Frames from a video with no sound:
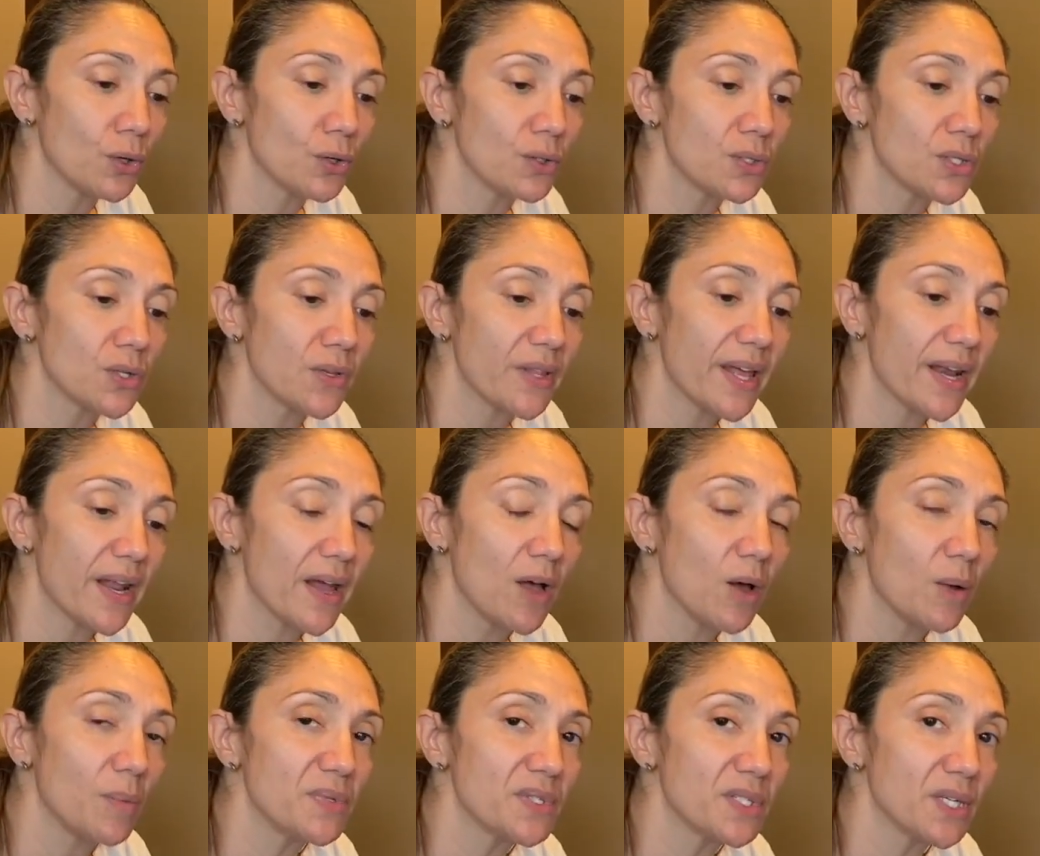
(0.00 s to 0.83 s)
so that
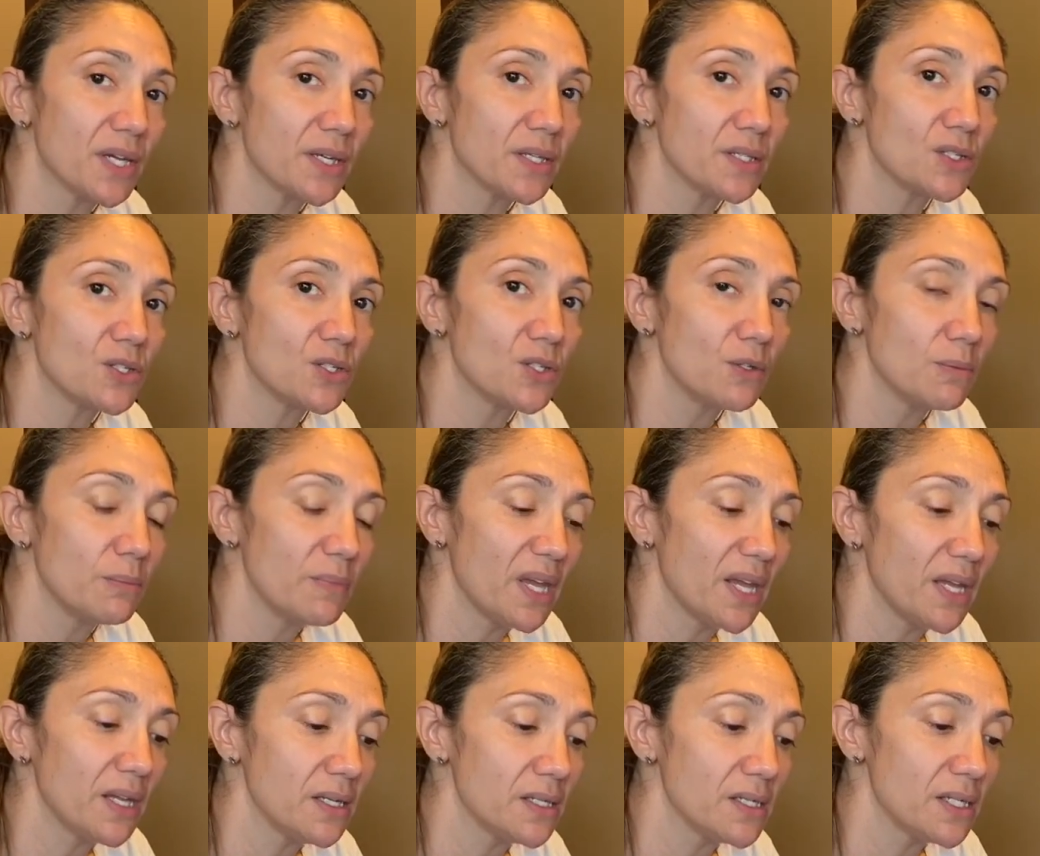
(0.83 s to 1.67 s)
helps us to
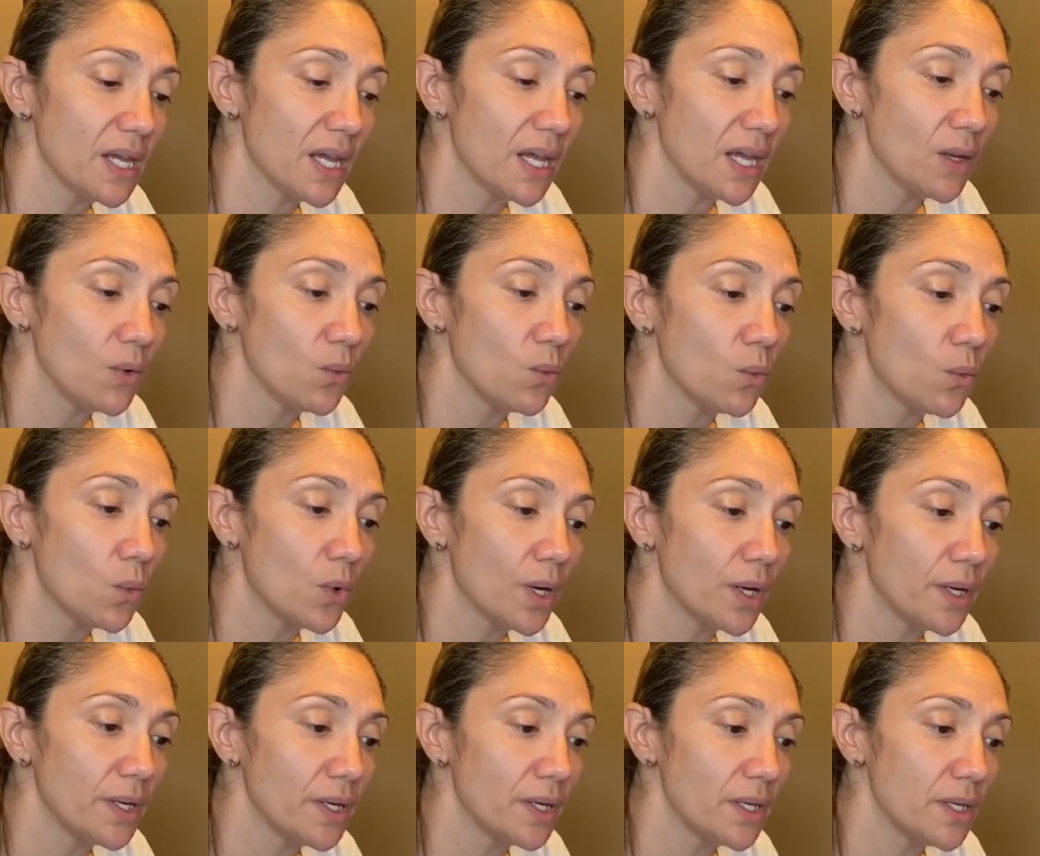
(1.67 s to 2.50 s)
maintain
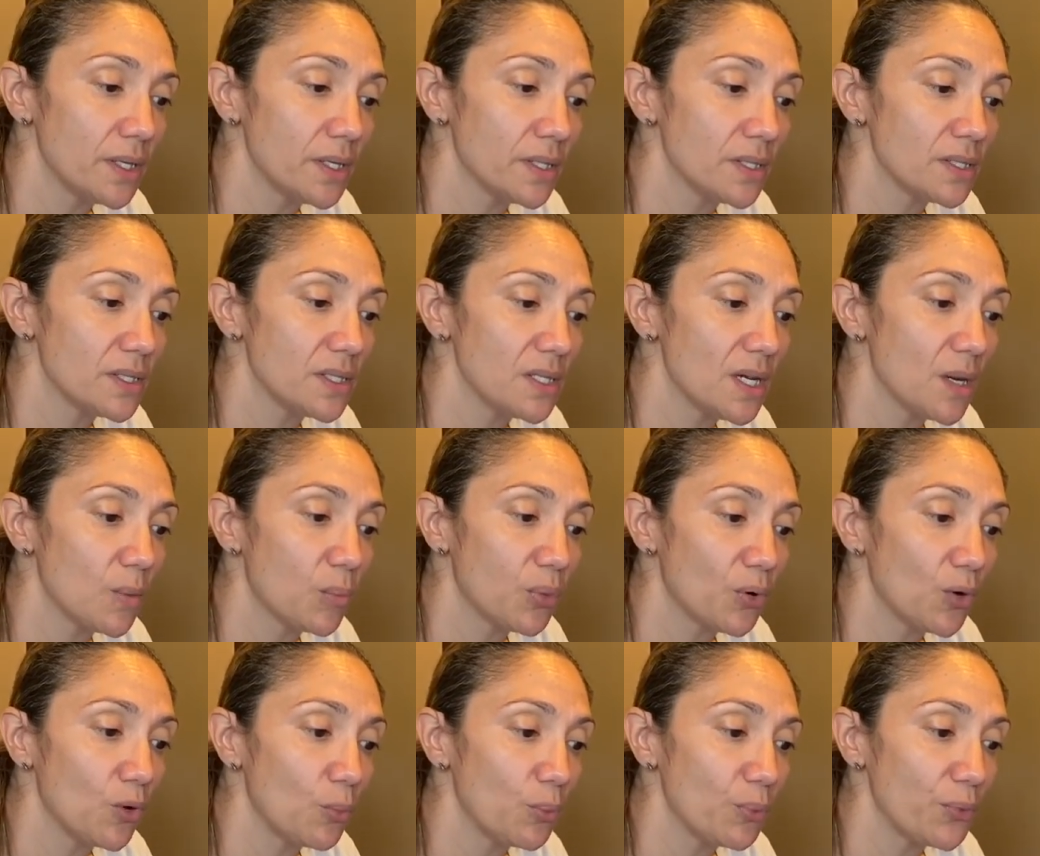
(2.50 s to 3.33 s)
what is the
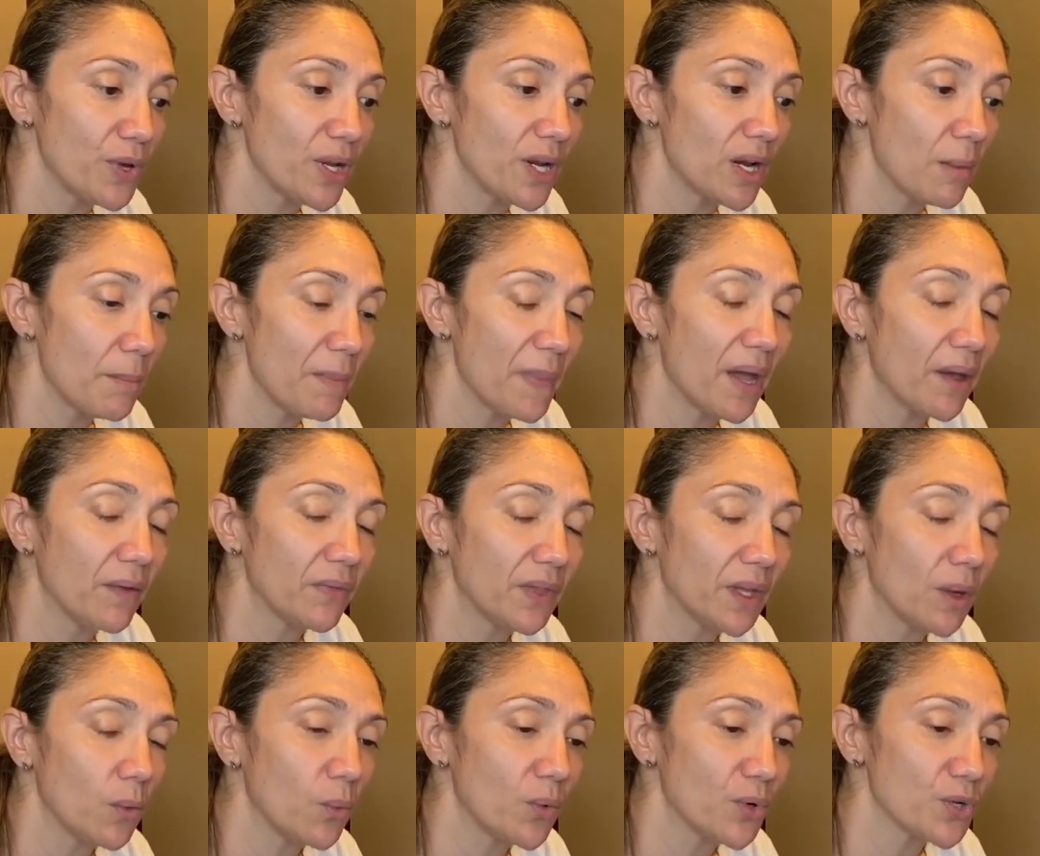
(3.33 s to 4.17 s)
appropriate amount
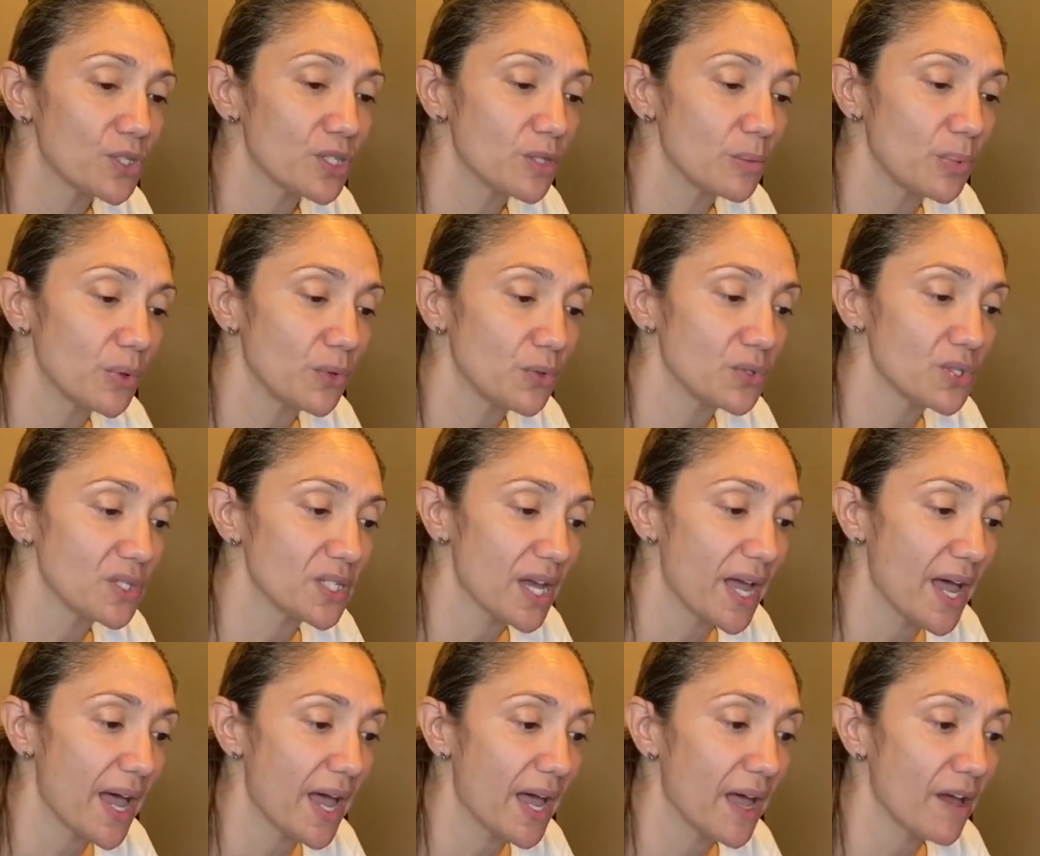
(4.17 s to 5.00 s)
that we're supposed to
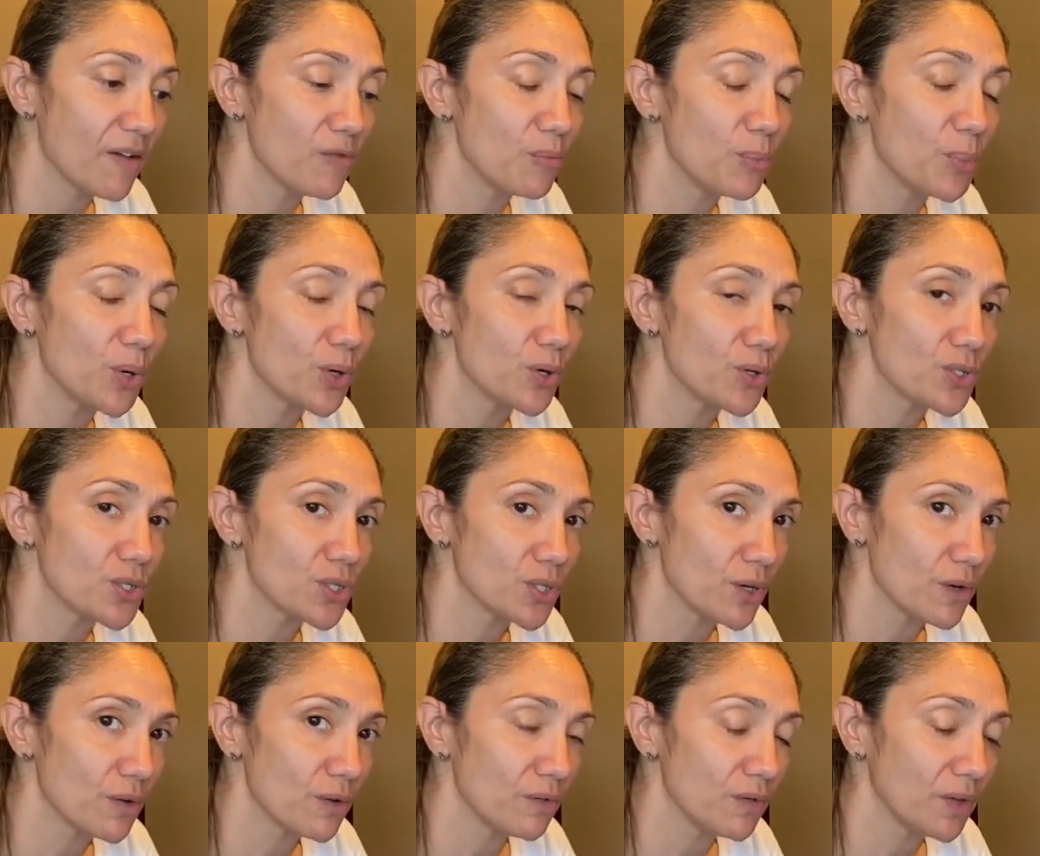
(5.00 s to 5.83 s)
have per
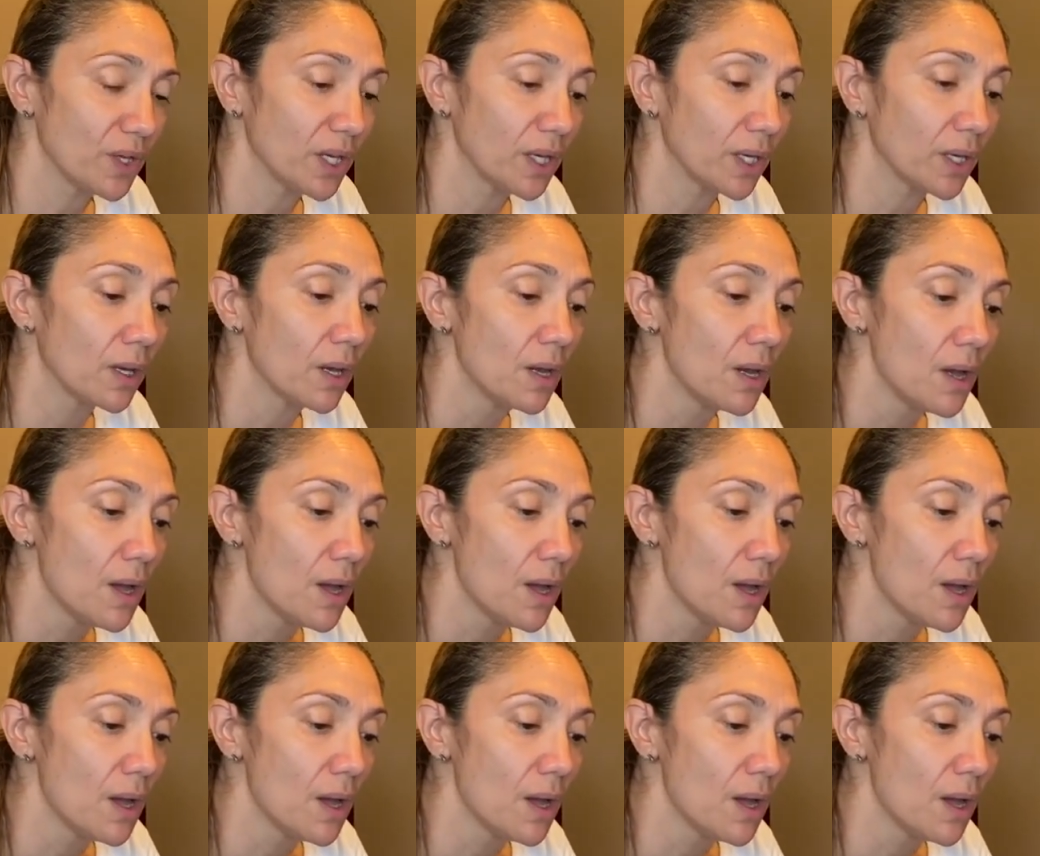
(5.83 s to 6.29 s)
serving